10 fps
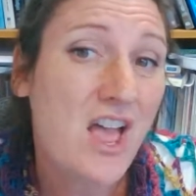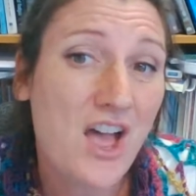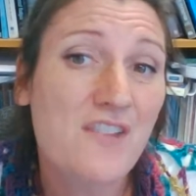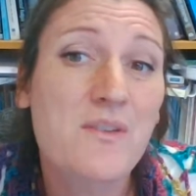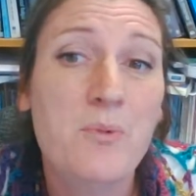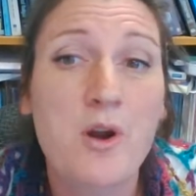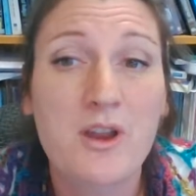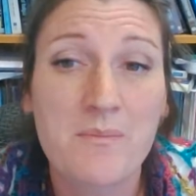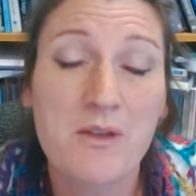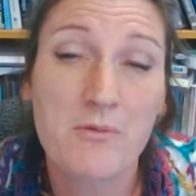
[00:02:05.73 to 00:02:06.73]
of the
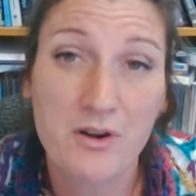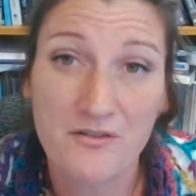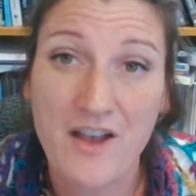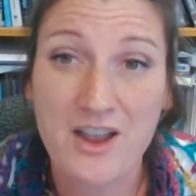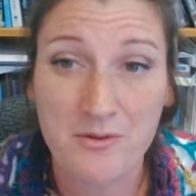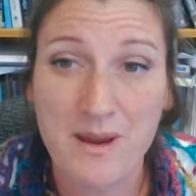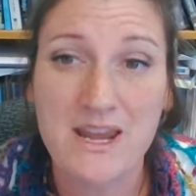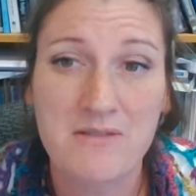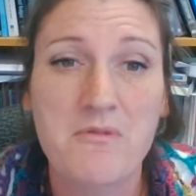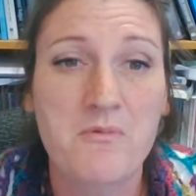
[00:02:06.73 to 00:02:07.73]
program that we're
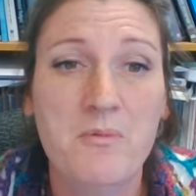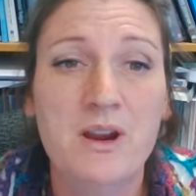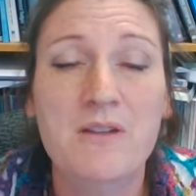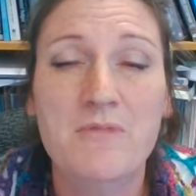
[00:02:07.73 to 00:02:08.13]
evaluating when we're working